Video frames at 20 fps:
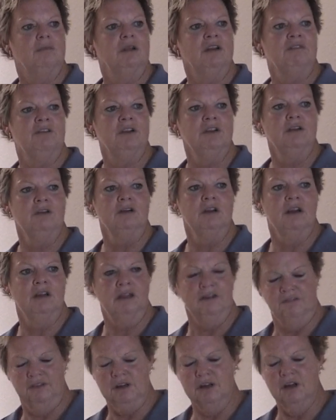If
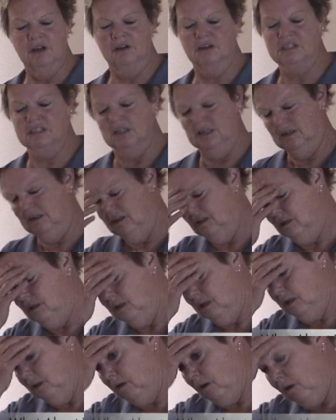you notice that
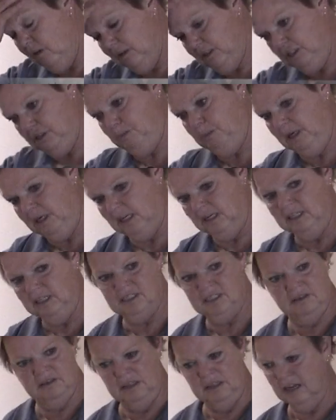all the
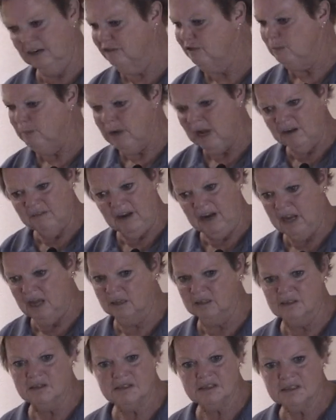spigots, none of them have
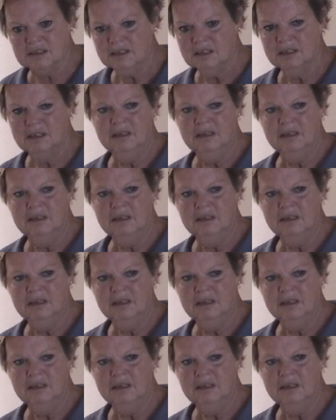handles.